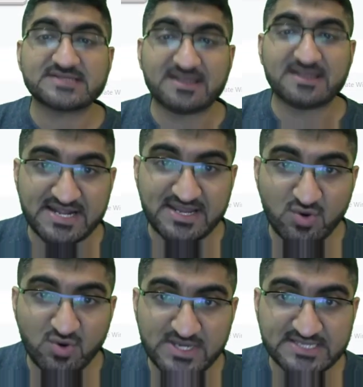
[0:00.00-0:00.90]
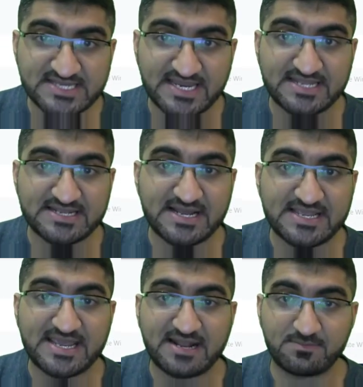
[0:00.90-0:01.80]
somebody who is in
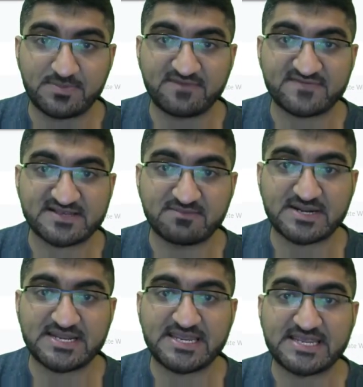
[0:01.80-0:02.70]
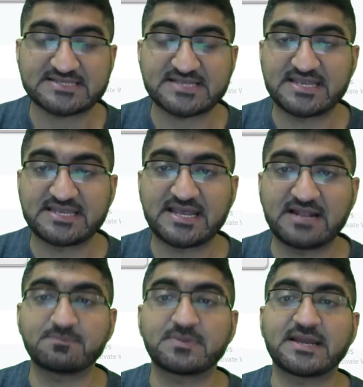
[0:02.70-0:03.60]
Yelp, if somebody is in
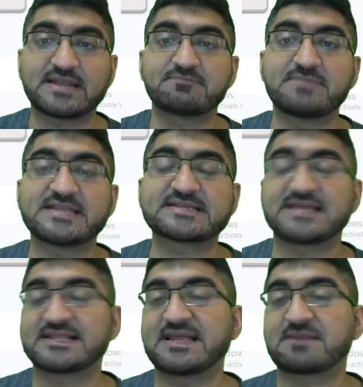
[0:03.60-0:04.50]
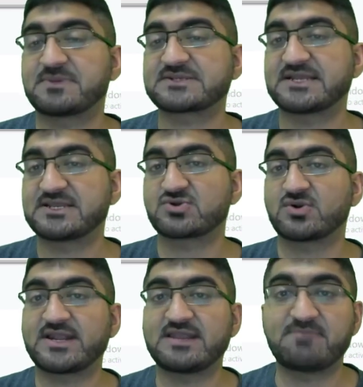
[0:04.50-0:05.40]
Yelp, it means that that person is
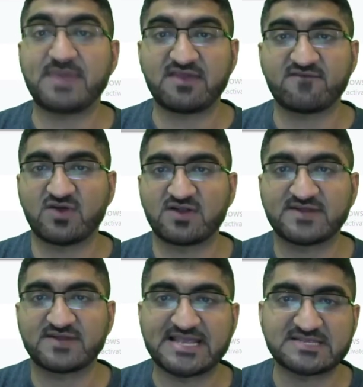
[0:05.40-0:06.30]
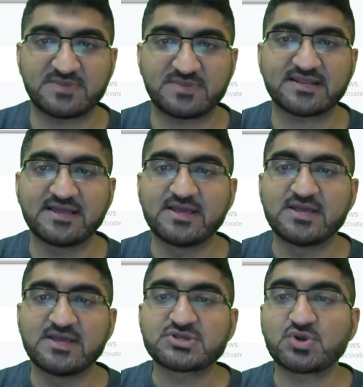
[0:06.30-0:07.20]
already paying for advertisement,
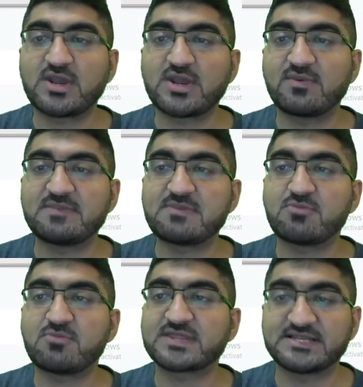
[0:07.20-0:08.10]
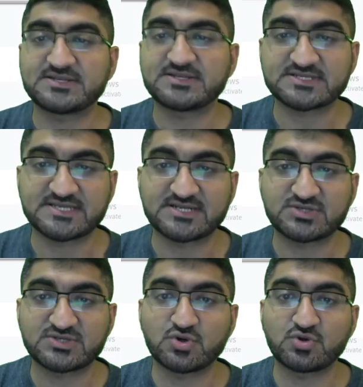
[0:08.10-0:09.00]
so he will be more than
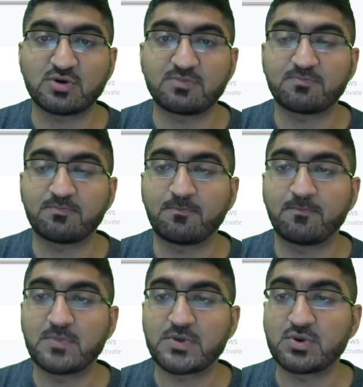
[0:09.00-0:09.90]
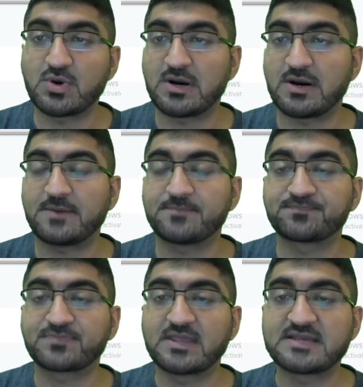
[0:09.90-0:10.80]
interested to know your